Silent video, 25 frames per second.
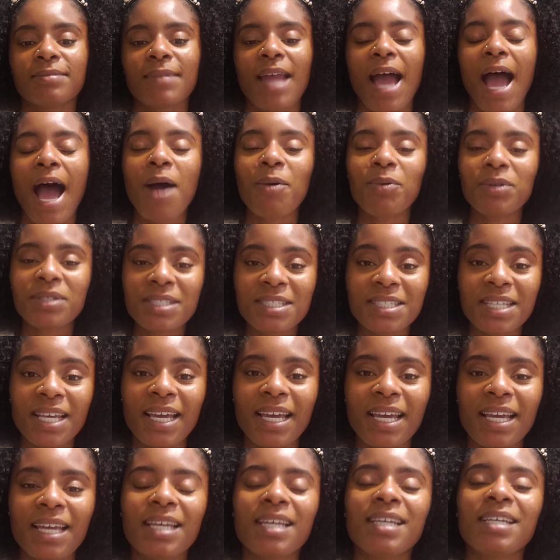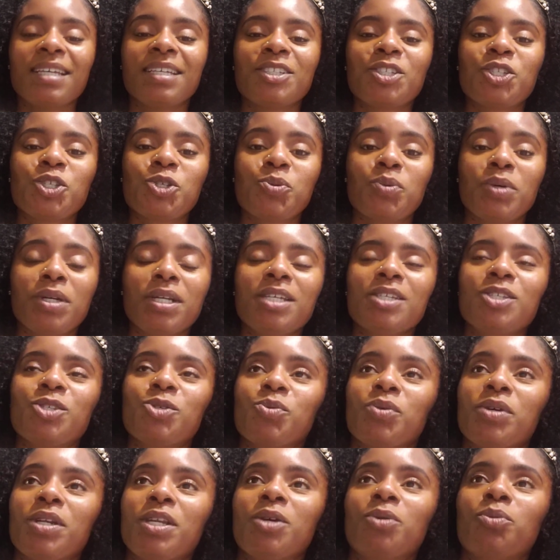I would say
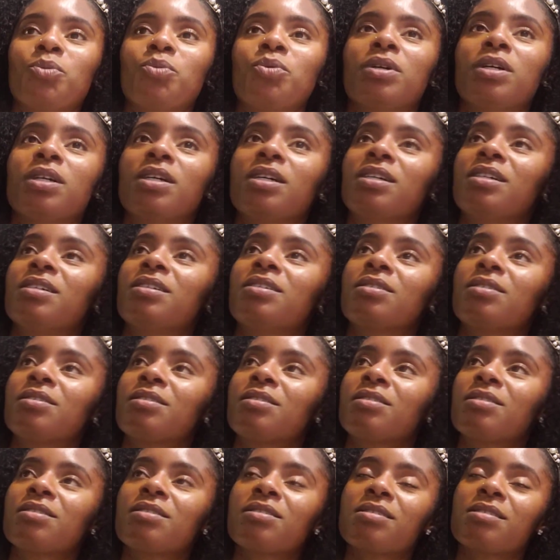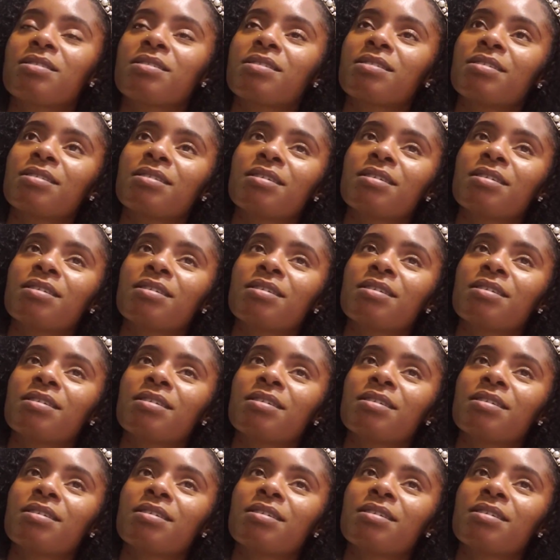2020 was